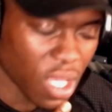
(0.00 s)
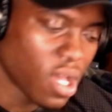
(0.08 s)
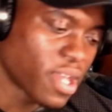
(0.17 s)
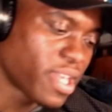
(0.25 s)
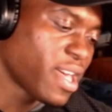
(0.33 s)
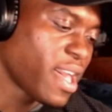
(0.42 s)

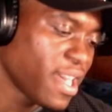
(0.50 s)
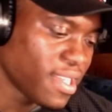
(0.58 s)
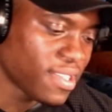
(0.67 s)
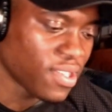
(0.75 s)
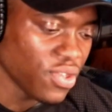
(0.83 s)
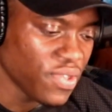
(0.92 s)
Okay,
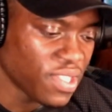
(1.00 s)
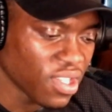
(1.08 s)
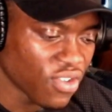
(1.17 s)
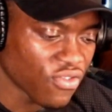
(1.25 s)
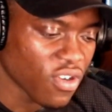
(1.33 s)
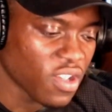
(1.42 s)
so using
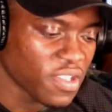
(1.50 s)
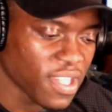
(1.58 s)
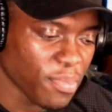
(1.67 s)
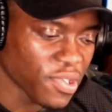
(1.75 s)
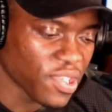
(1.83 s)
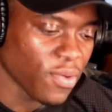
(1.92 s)

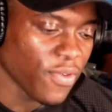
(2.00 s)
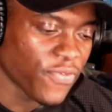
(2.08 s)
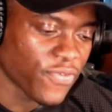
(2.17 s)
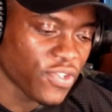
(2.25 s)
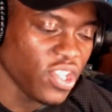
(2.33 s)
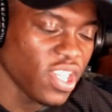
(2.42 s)
grasshopper. So
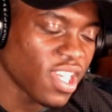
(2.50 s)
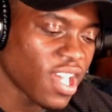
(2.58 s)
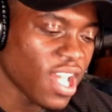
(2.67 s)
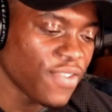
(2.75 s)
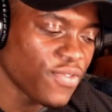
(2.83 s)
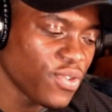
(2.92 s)
if Cheeky
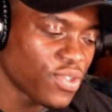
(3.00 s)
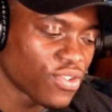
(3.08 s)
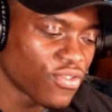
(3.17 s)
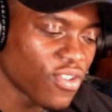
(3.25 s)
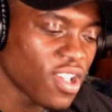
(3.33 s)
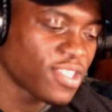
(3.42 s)
kind of used
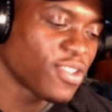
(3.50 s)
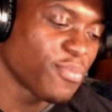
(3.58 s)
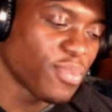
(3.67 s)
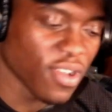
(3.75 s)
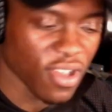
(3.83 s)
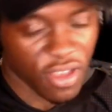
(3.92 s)

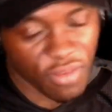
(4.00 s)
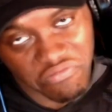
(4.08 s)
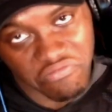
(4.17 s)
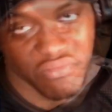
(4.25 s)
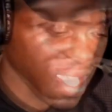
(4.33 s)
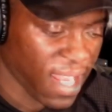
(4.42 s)
grasshopper
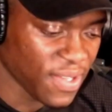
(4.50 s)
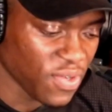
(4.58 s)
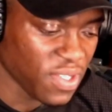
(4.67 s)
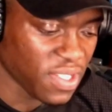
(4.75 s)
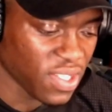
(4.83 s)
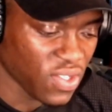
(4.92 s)
and that's
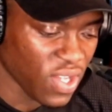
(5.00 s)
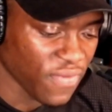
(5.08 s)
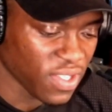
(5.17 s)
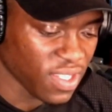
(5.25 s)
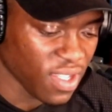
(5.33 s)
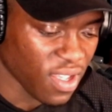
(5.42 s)
when it's to trap
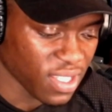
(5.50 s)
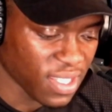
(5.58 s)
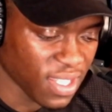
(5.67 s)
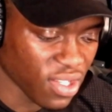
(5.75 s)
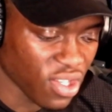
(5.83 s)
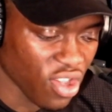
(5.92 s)
the targets
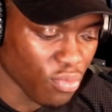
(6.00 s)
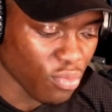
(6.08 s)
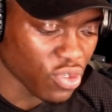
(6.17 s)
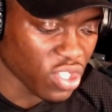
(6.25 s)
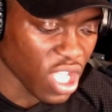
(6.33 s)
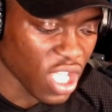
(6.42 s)
and curve more
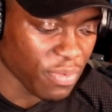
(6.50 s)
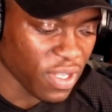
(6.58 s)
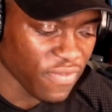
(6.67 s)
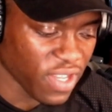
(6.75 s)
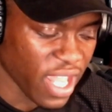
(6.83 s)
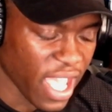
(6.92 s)

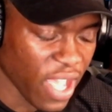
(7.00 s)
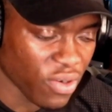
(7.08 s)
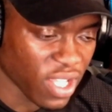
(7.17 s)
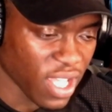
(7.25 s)
sharply than Hound